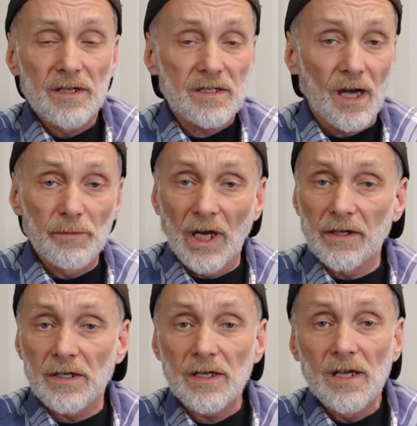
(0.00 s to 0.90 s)
Some
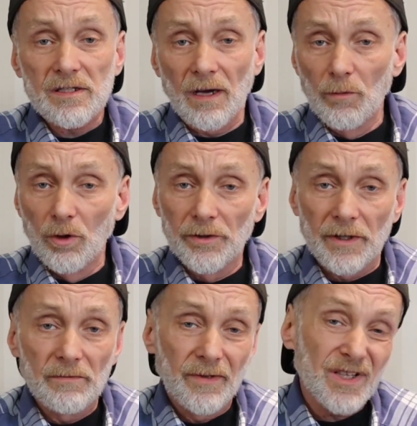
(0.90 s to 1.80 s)
younger, some older.